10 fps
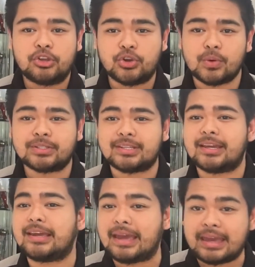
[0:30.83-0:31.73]

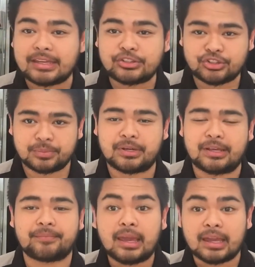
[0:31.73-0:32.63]
USA and
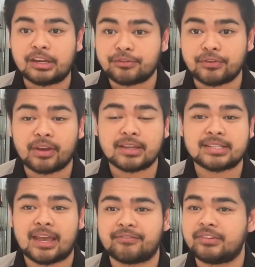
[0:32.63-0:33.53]
Germany. And if you guys
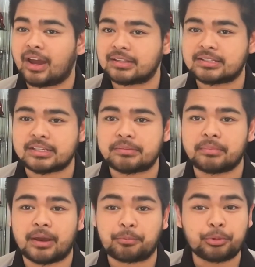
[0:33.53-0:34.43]
have not seen
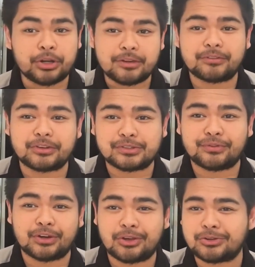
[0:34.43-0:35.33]
my previous
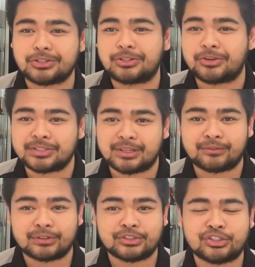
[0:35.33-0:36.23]
videos on USA
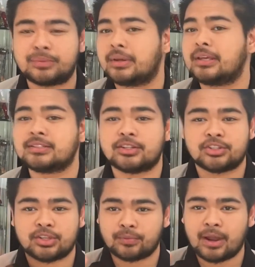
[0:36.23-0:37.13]
versus Germany, such
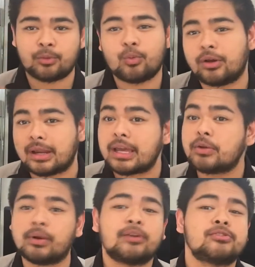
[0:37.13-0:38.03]
as the round one
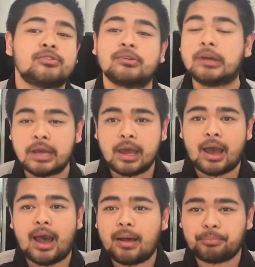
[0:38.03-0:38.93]
and round two,
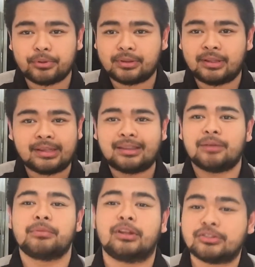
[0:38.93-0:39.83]
I'll put the link
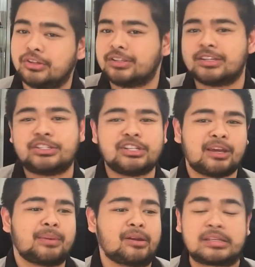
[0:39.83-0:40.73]
down below so you guys can check
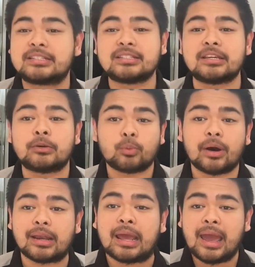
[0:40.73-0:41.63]
them out and see
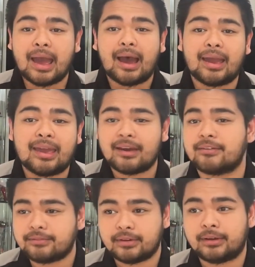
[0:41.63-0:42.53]
what I have